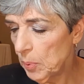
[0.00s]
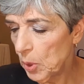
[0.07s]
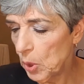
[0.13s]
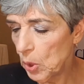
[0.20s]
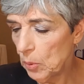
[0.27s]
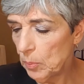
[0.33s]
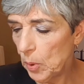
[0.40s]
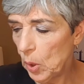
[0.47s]

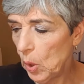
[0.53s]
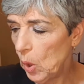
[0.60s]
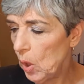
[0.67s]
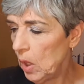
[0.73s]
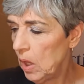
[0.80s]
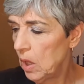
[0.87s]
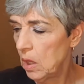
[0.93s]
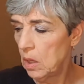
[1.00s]

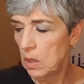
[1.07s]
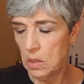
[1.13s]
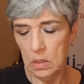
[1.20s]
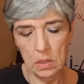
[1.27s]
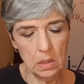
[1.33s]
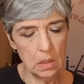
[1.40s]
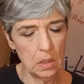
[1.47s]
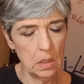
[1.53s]
purple
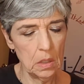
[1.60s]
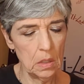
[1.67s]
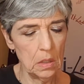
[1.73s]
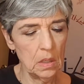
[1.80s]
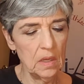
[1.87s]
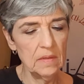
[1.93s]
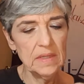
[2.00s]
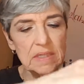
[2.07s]

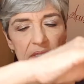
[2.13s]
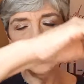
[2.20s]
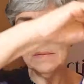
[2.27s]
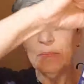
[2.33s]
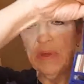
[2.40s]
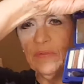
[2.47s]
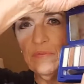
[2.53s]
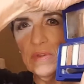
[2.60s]
that's
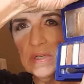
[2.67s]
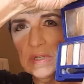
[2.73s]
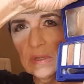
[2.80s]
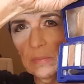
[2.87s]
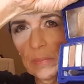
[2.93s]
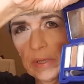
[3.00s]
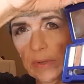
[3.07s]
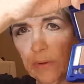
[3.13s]
in my
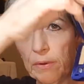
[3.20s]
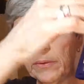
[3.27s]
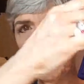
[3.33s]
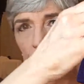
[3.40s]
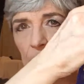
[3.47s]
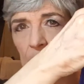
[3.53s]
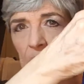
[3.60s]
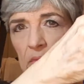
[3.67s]
Vindom here.